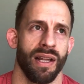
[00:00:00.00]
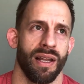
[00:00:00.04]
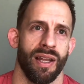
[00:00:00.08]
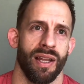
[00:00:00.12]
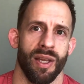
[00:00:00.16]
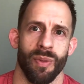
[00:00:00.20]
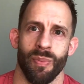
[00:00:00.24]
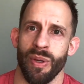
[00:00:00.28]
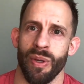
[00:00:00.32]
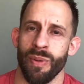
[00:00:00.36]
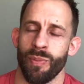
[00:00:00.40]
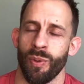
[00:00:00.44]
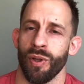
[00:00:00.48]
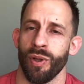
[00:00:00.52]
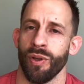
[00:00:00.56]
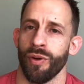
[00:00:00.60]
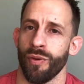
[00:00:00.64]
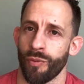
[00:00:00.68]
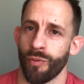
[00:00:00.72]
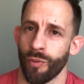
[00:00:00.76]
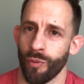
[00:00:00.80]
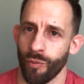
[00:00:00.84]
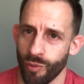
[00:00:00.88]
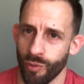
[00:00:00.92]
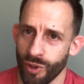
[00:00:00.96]
like people that
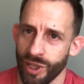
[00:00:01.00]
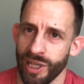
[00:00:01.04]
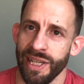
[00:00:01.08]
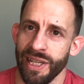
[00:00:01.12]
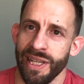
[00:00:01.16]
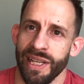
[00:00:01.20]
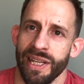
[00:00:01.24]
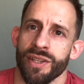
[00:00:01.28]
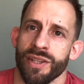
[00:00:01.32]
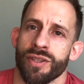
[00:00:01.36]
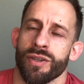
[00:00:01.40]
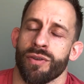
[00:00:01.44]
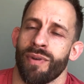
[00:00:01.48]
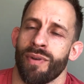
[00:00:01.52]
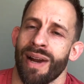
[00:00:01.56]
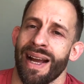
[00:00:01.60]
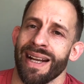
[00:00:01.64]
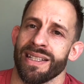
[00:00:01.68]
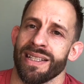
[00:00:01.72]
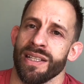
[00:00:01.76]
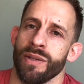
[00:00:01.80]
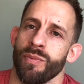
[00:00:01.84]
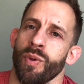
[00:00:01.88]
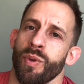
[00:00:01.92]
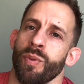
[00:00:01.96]
have really
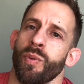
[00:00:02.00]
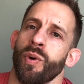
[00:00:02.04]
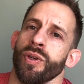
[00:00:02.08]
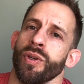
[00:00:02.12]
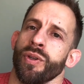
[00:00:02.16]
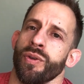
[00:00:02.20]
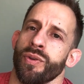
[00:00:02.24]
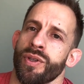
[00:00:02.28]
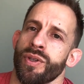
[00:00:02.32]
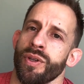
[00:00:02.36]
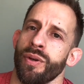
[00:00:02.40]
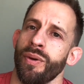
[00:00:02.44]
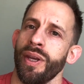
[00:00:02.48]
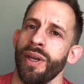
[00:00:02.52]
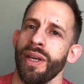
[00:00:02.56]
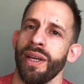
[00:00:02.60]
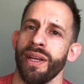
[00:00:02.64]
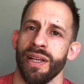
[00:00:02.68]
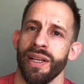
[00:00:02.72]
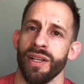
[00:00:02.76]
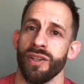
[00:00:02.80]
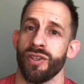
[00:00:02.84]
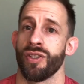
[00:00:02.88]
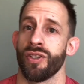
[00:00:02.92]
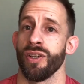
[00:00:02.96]
interacted with what you're doing.
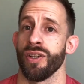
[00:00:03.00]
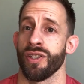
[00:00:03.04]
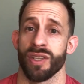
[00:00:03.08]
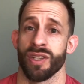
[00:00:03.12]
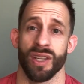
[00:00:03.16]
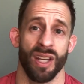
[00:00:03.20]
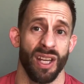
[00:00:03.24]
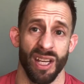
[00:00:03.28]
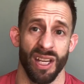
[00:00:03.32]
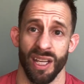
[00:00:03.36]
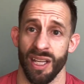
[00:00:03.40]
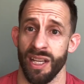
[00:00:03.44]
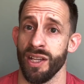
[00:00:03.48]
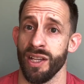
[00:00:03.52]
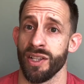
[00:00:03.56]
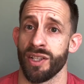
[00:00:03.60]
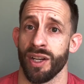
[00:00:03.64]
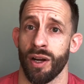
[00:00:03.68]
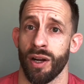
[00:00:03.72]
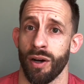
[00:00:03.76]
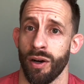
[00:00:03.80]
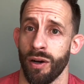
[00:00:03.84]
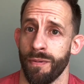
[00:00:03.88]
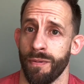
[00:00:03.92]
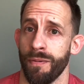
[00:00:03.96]
It's just, here's
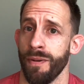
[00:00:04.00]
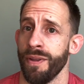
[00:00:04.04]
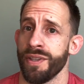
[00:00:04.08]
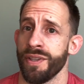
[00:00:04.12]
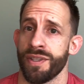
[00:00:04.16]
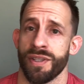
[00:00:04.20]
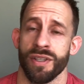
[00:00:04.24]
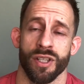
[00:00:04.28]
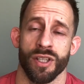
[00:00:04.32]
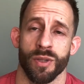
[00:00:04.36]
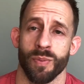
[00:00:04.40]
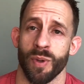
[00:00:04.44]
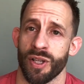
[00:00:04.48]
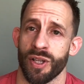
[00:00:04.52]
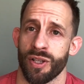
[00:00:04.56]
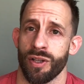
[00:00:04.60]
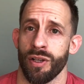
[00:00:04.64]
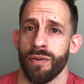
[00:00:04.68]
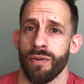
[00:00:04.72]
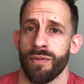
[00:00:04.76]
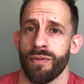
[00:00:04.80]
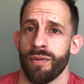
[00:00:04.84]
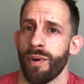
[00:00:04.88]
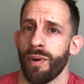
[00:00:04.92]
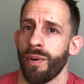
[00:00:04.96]
our offer. This is a special
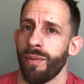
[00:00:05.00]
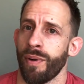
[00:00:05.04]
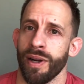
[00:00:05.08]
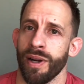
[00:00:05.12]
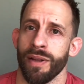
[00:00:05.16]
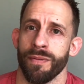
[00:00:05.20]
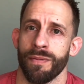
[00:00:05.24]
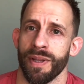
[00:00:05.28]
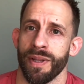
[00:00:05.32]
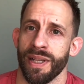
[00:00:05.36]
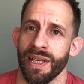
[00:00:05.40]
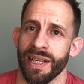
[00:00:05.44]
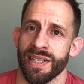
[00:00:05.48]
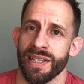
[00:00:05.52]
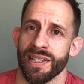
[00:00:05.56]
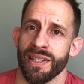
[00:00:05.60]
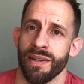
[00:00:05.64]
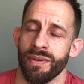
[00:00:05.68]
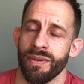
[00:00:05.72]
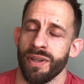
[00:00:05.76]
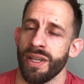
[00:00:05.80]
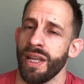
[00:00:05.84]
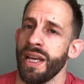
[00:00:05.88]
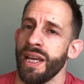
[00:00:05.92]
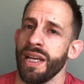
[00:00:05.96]
offer we're running for the next
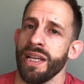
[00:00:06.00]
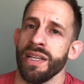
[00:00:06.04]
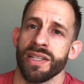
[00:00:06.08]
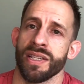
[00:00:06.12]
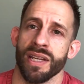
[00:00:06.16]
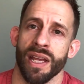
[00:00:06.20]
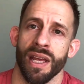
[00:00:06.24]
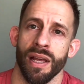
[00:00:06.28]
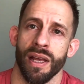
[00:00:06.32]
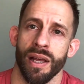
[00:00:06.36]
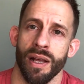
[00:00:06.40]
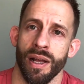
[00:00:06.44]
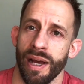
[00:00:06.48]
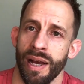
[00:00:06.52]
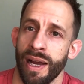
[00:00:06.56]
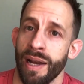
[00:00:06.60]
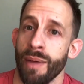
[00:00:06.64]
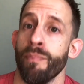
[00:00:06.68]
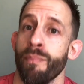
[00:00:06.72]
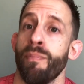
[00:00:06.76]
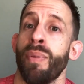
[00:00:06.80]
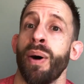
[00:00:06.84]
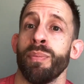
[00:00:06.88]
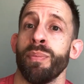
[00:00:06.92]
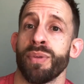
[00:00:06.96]
7 days, and
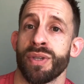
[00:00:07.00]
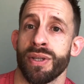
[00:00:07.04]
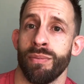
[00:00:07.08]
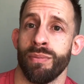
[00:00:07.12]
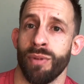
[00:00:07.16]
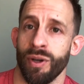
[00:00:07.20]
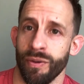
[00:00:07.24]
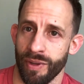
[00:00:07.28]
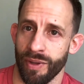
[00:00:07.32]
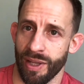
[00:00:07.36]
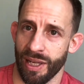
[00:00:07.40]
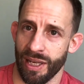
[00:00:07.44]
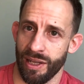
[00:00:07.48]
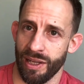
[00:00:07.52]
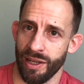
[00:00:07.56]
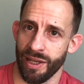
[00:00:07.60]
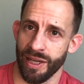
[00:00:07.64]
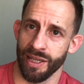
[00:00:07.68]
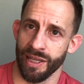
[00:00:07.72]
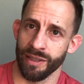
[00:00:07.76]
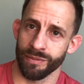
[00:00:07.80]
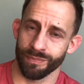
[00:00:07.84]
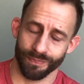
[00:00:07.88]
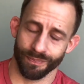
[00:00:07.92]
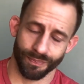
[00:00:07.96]
it bumps them over the
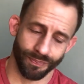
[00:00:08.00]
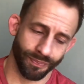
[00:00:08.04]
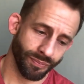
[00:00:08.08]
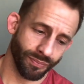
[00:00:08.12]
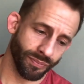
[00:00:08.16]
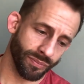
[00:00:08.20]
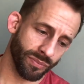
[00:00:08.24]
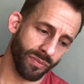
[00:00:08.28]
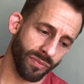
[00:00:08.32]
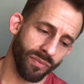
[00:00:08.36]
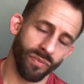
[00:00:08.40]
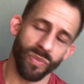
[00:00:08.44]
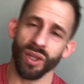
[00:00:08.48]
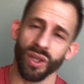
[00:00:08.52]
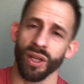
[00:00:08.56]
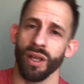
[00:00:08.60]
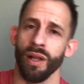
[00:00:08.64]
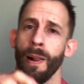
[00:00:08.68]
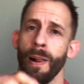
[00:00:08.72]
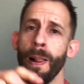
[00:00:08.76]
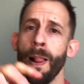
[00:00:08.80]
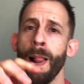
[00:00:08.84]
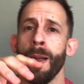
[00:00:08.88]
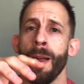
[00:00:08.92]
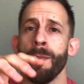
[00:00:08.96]
line.
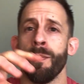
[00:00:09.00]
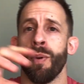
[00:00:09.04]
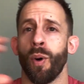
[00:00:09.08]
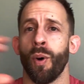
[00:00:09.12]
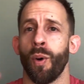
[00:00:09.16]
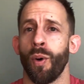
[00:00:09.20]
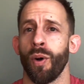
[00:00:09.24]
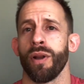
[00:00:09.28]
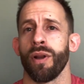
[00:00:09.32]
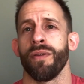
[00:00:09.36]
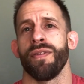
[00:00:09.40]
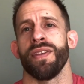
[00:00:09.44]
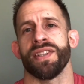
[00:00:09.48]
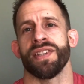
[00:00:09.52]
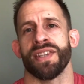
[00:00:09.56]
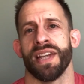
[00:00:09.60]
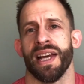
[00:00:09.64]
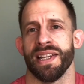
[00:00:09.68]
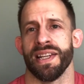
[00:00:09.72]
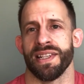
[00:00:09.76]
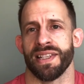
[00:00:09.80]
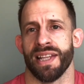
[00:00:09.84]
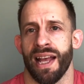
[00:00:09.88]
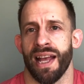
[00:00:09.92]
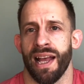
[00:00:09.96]
But all of this
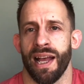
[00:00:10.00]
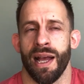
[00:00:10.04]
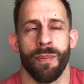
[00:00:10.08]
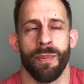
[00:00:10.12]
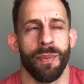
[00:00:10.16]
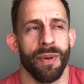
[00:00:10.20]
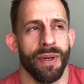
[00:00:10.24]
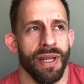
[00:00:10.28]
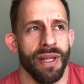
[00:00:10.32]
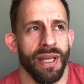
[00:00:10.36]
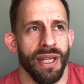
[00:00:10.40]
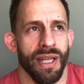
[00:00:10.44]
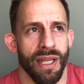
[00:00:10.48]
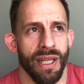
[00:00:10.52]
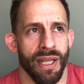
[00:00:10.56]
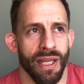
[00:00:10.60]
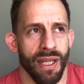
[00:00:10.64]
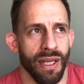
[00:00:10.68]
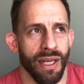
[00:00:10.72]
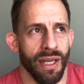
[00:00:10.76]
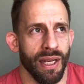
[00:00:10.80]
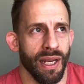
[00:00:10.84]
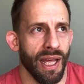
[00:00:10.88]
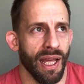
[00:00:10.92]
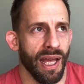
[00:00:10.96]
has to happen
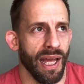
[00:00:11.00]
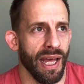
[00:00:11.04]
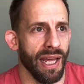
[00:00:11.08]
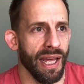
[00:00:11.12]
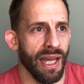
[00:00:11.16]
in